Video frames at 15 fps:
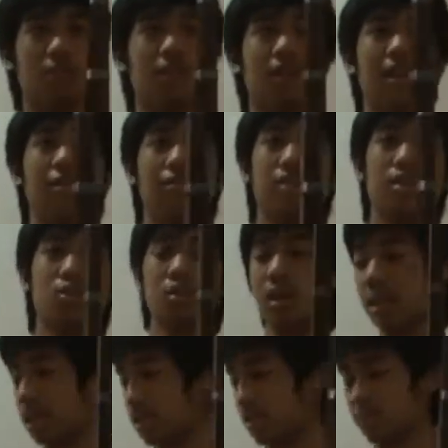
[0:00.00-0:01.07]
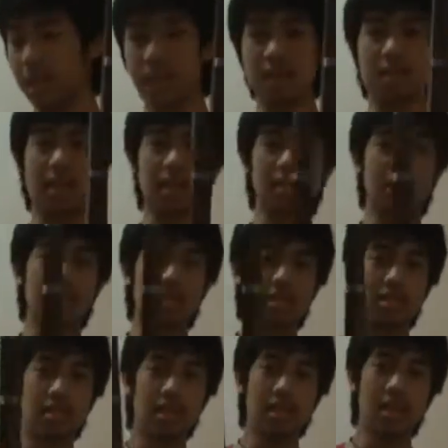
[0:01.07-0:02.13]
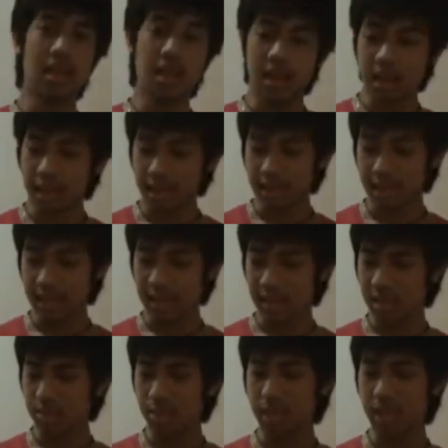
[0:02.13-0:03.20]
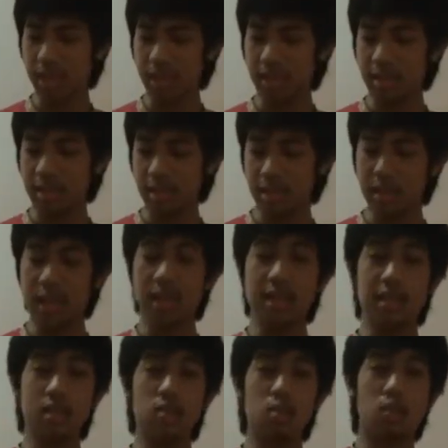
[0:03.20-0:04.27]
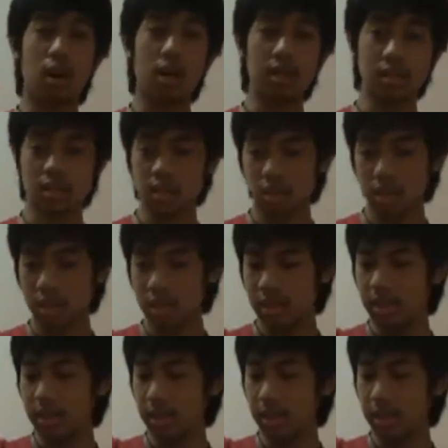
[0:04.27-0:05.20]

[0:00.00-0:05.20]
favorite ones in my collection. This is the Geisha's Blade Danish War Sword.